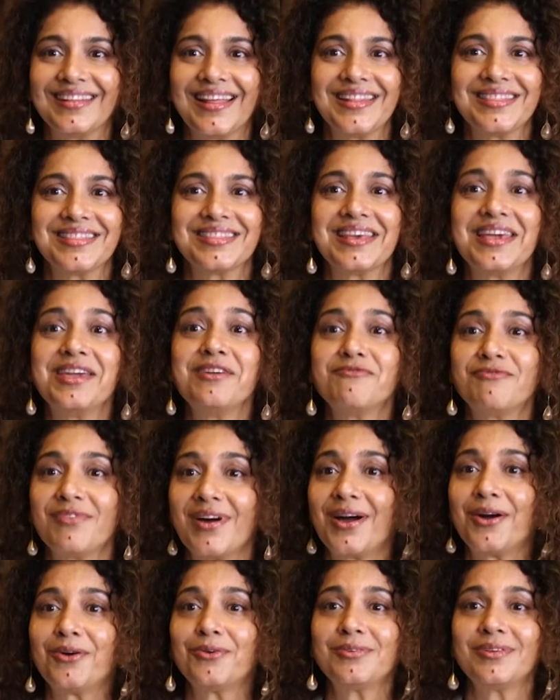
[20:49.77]
that they
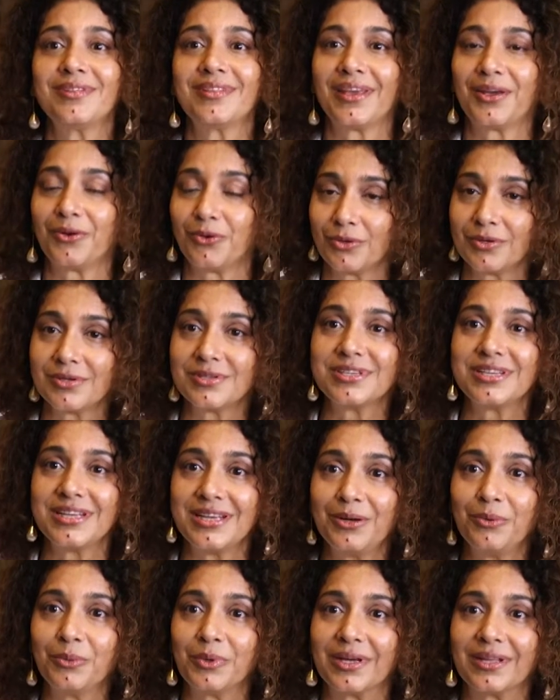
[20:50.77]
found they couldn't
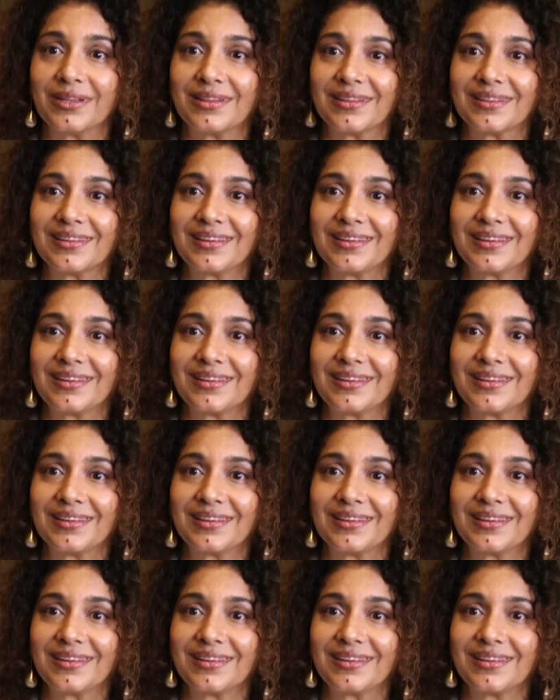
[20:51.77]
deal with.